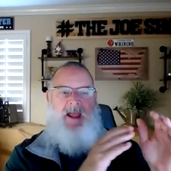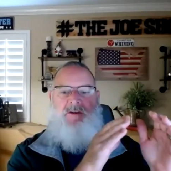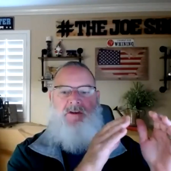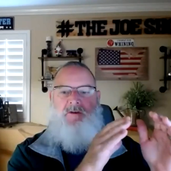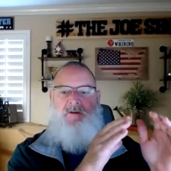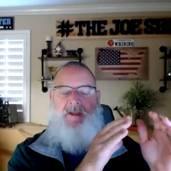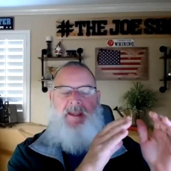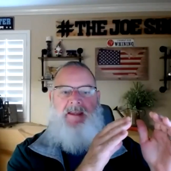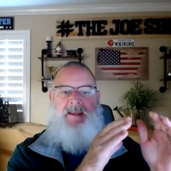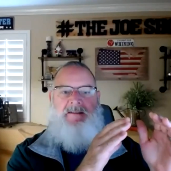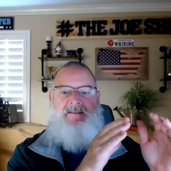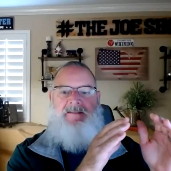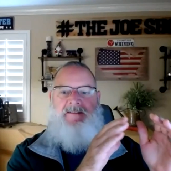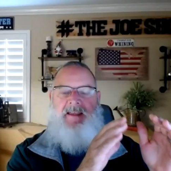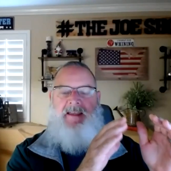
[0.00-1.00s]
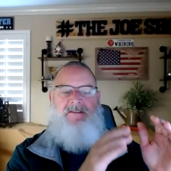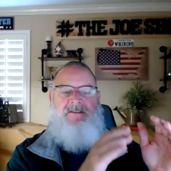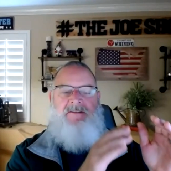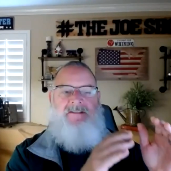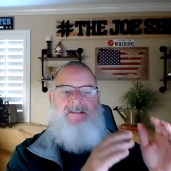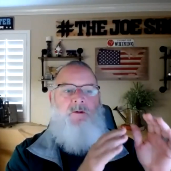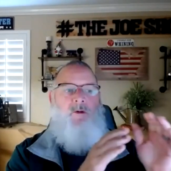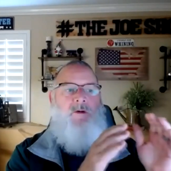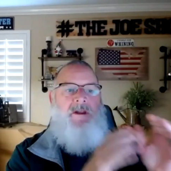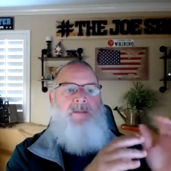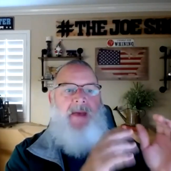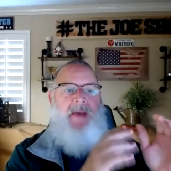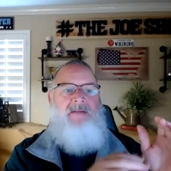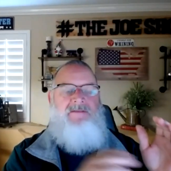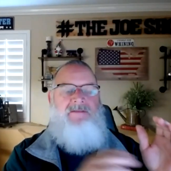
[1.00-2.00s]
do is they'll say, well, what
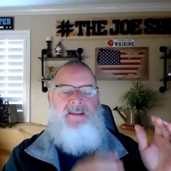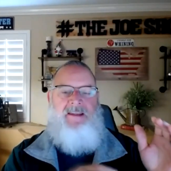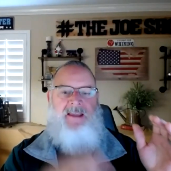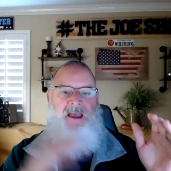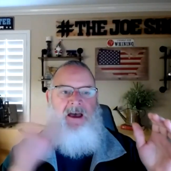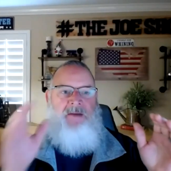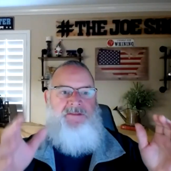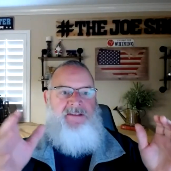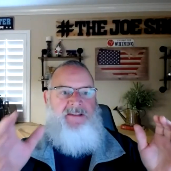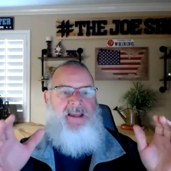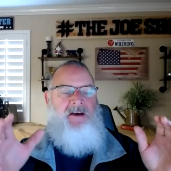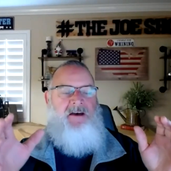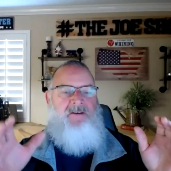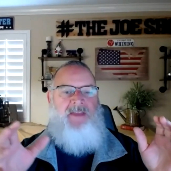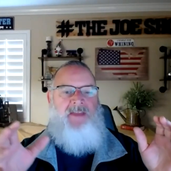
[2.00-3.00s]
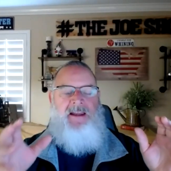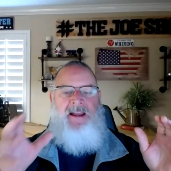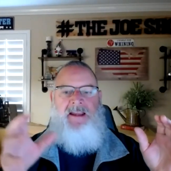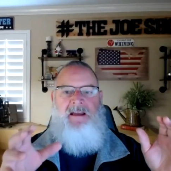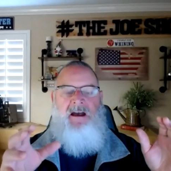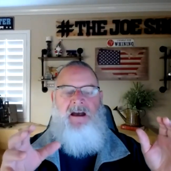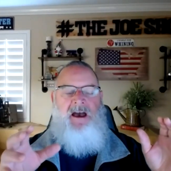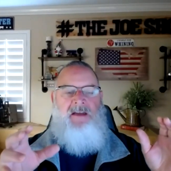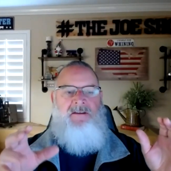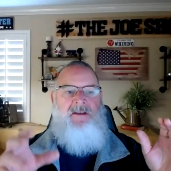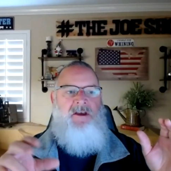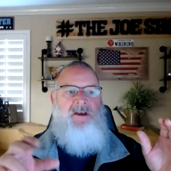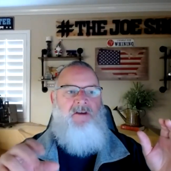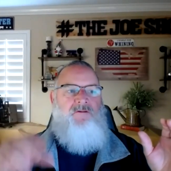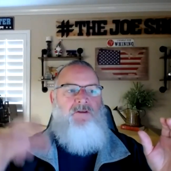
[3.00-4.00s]
about the upsell that I got
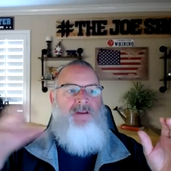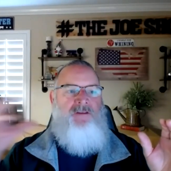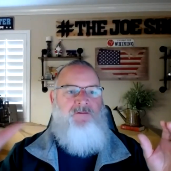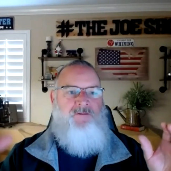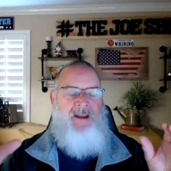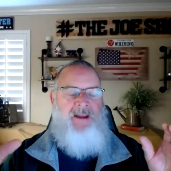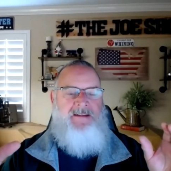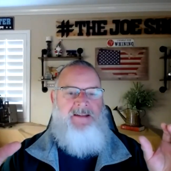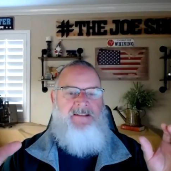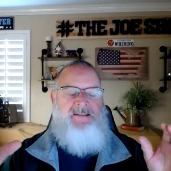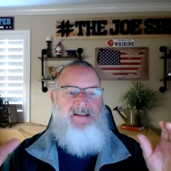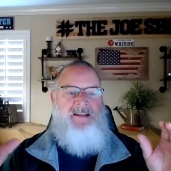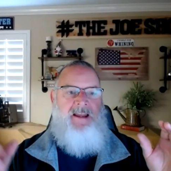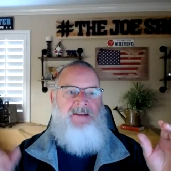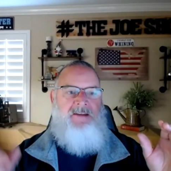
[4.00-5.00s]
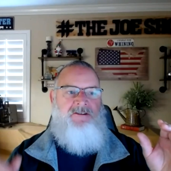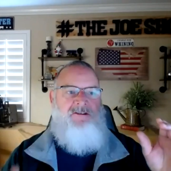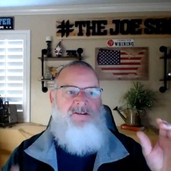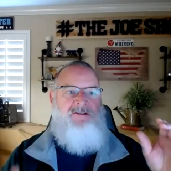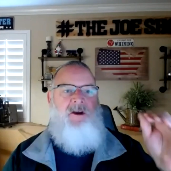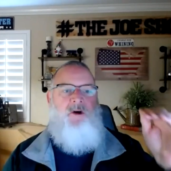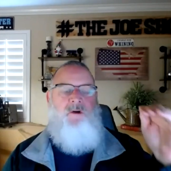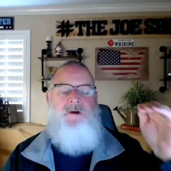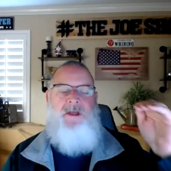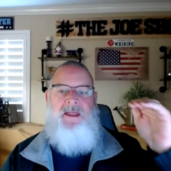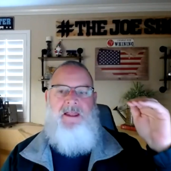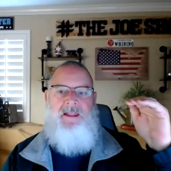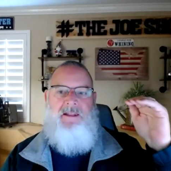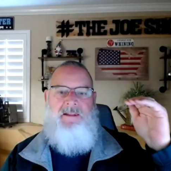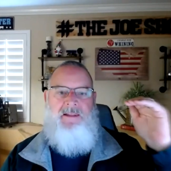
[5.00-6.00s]
for the Friend Disconnector? And I go,
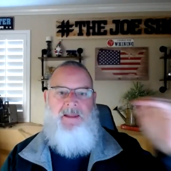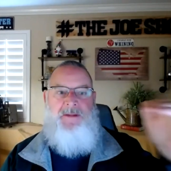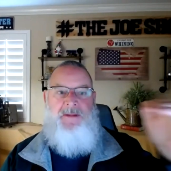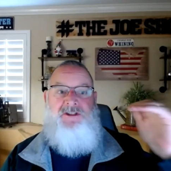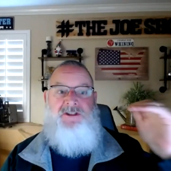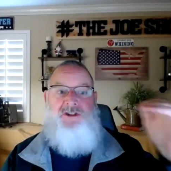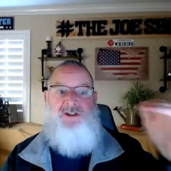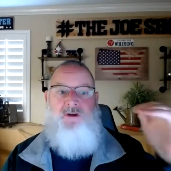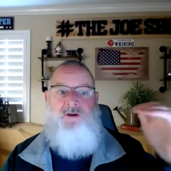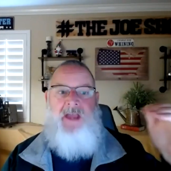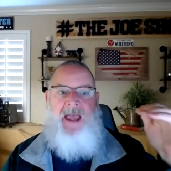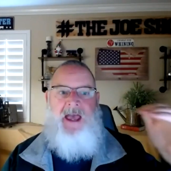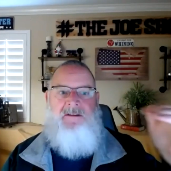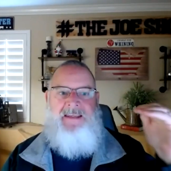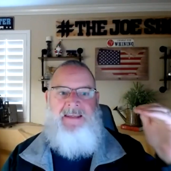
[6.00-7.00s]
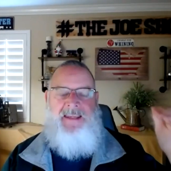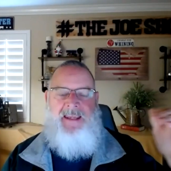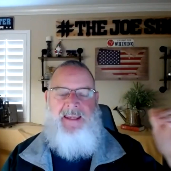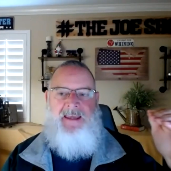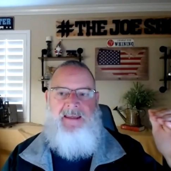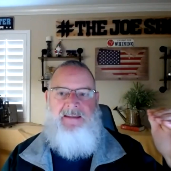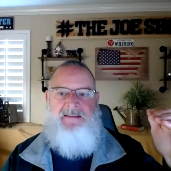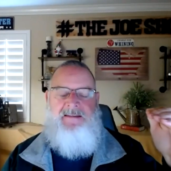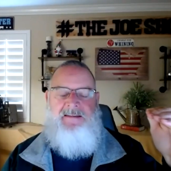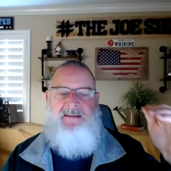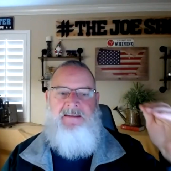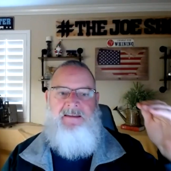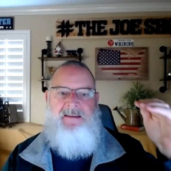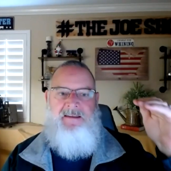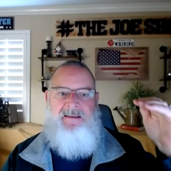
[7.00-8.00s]
let me show you how to get
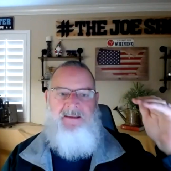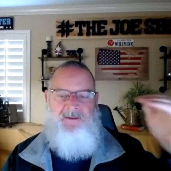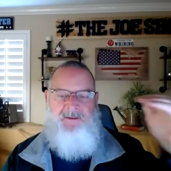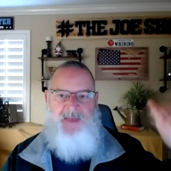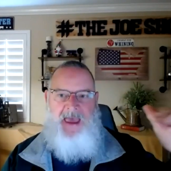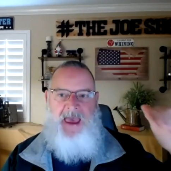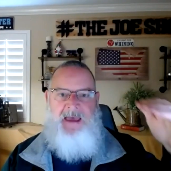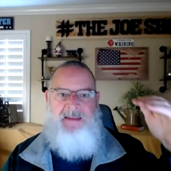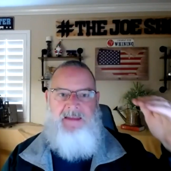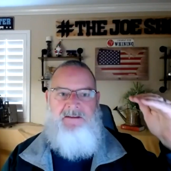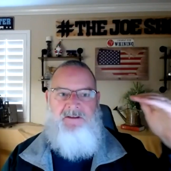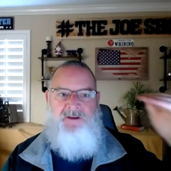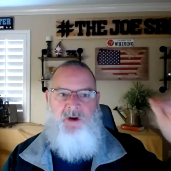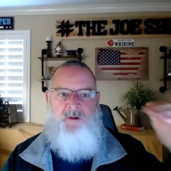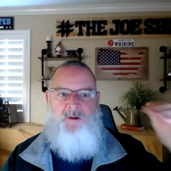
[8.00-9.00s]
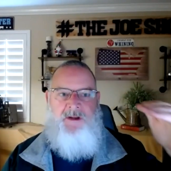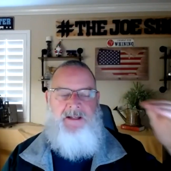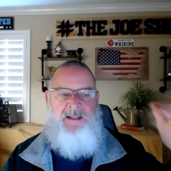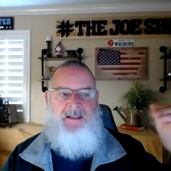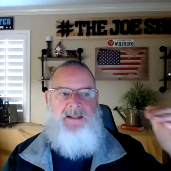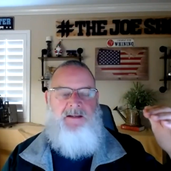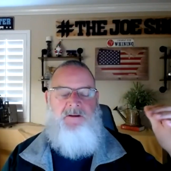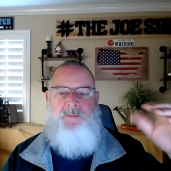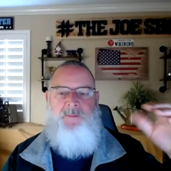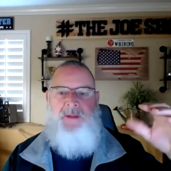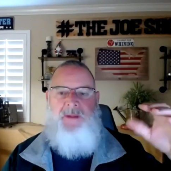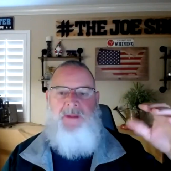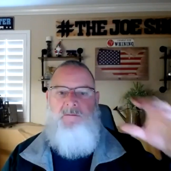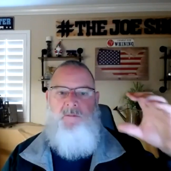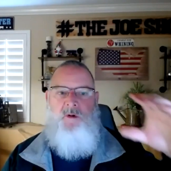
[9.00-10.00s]
that going a little
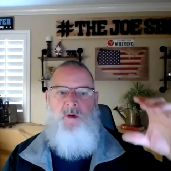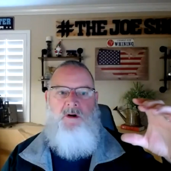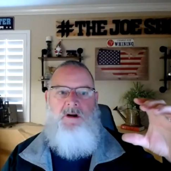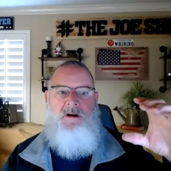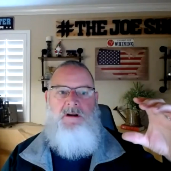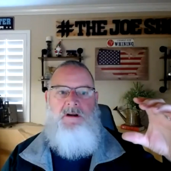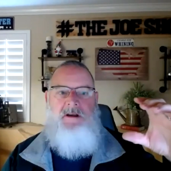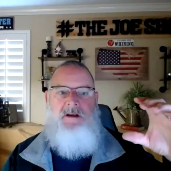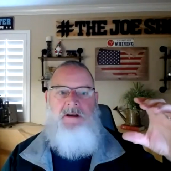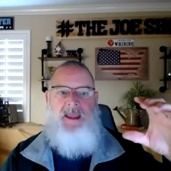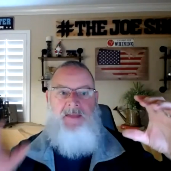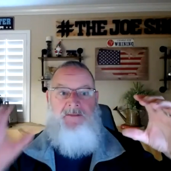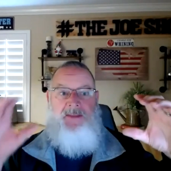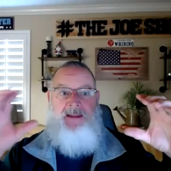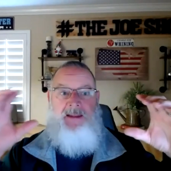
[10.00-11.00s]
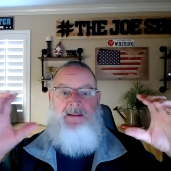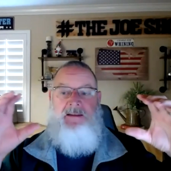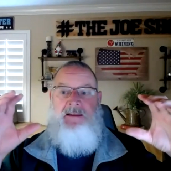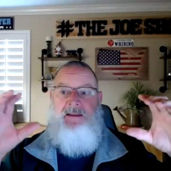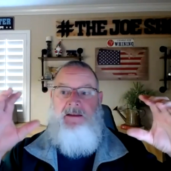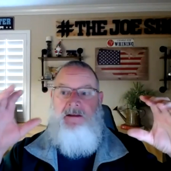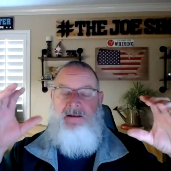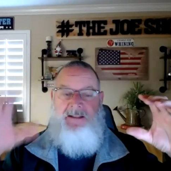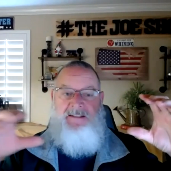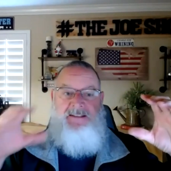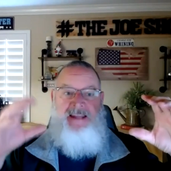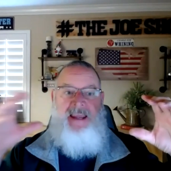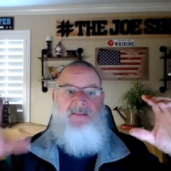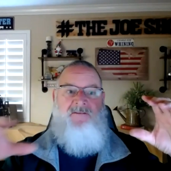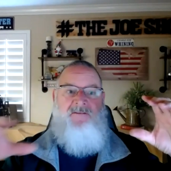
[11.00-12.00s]
bit more. And then let's
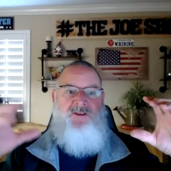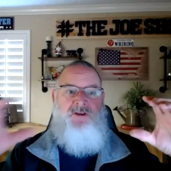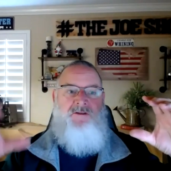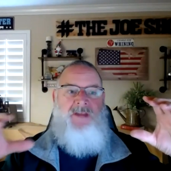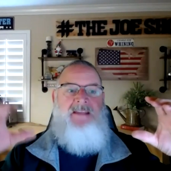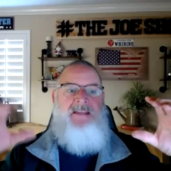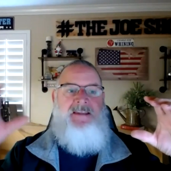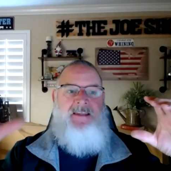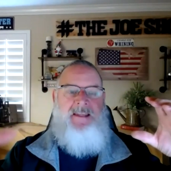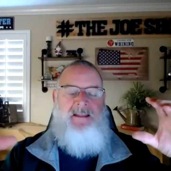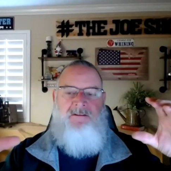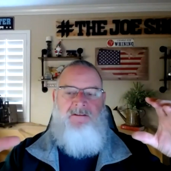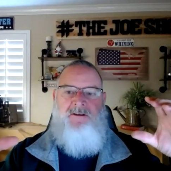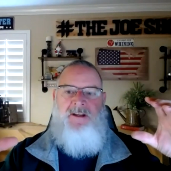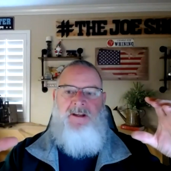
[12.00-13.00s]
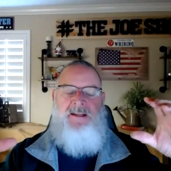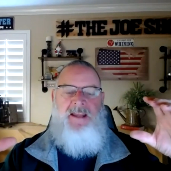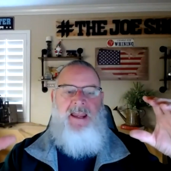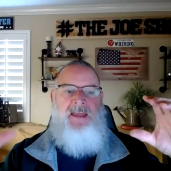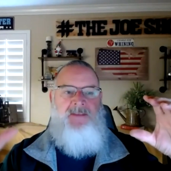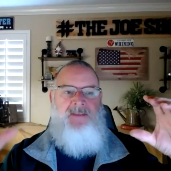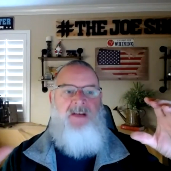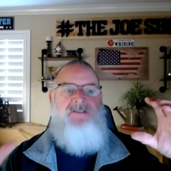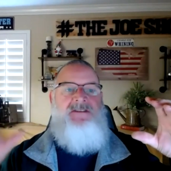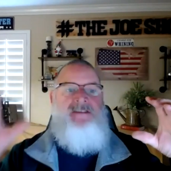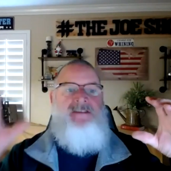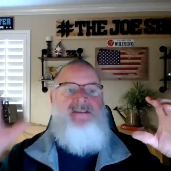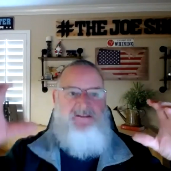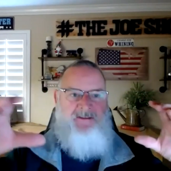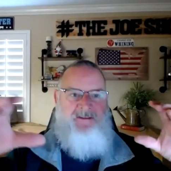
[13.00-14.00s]
take a few days to get learning, and then I'll
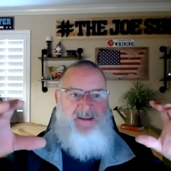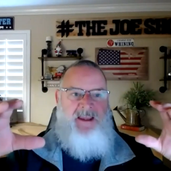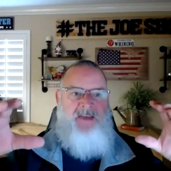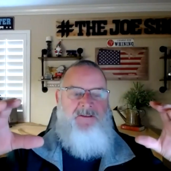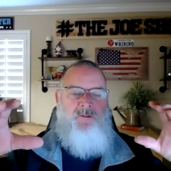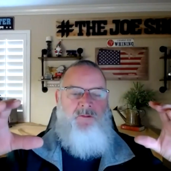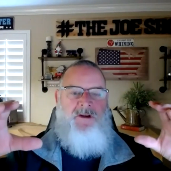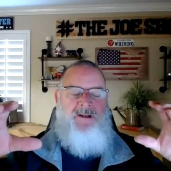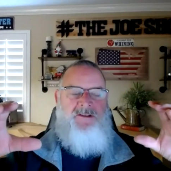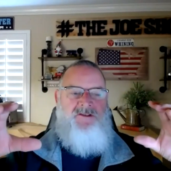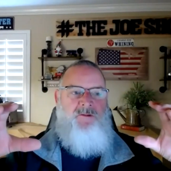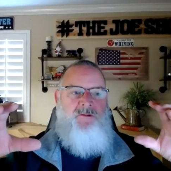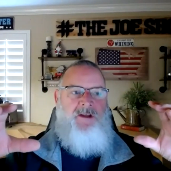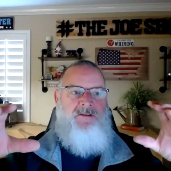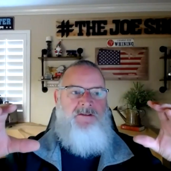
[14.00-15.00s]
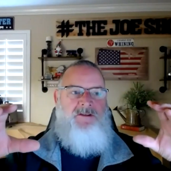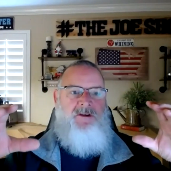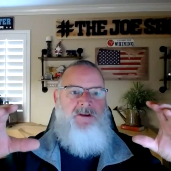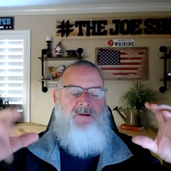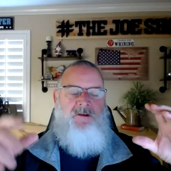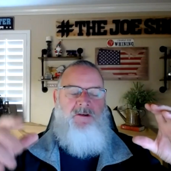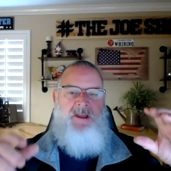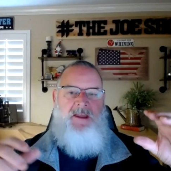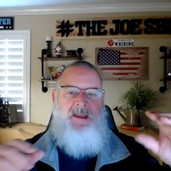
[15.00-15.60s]
sell you the other one as well too.